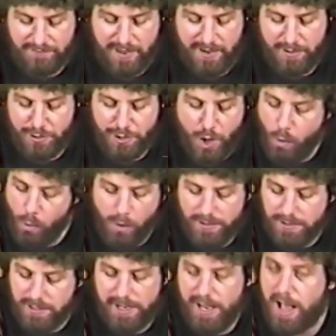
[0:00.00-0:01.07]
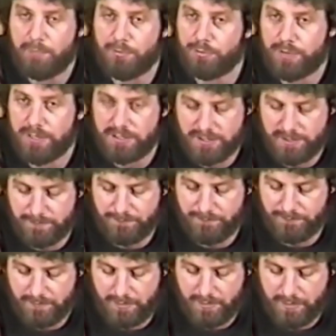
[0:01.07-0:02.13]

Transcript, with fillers: that no one can help or reach them.